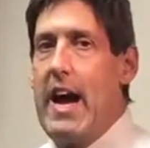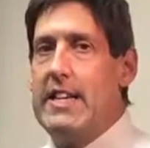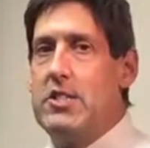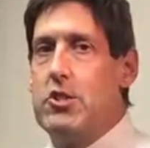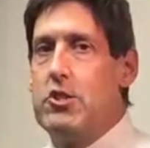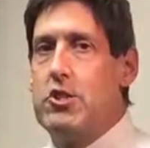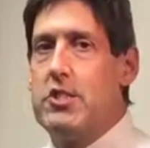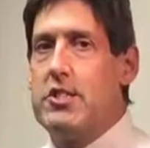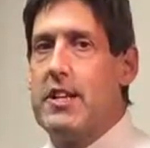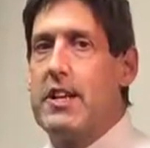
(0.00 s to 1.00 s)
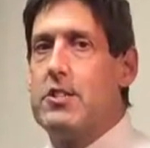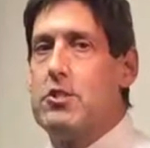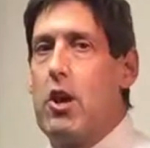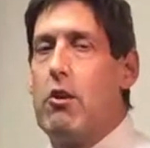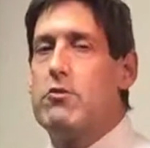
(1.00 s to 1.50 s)
Eye Surgeons and
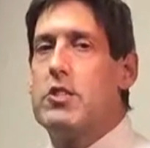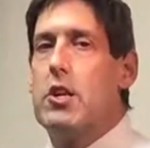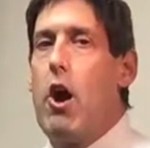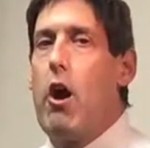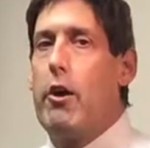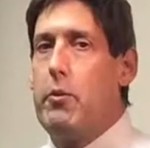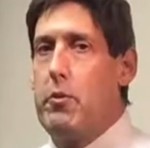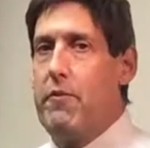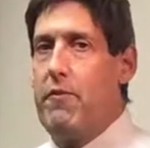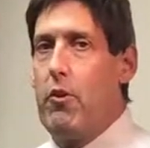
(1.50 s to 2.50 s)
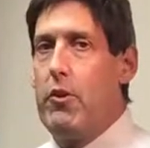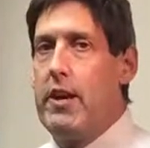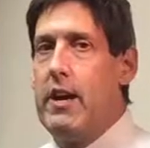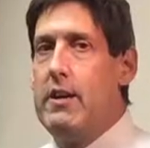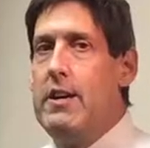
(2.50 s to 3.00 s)
Consultants in Hollywood,
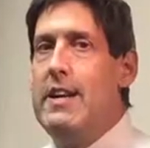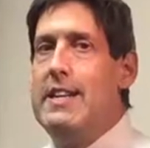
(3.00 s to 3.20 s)
Florida.